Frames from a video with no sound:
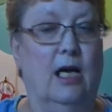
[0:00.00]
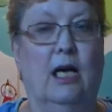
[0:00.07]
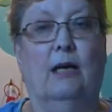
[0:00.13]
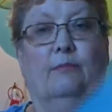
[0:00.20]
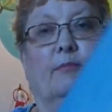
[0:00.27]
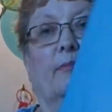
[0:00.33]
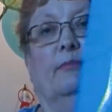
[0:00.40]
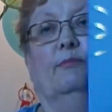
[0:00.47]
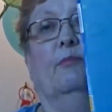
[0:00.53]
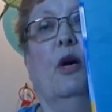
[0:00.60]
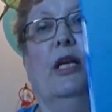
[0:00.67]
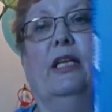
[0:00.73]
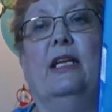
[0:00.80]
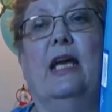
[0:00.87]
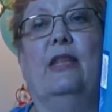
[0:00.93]
Um,
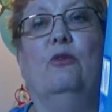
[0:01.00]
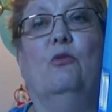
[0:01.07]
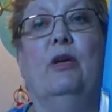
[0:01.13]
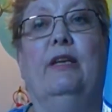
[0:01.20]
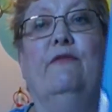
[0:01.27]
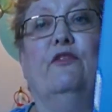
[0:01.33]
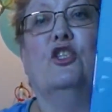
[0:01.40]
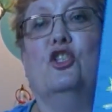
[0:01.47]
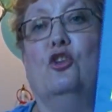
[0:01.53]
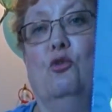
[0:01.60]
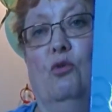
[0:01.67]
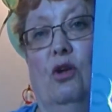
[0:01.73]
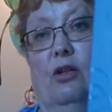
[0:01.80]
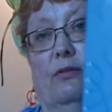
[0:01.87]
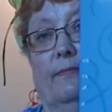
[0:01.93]
bought another one for
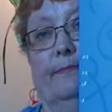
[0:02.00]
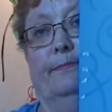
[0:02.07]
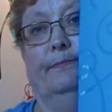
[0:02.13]
school.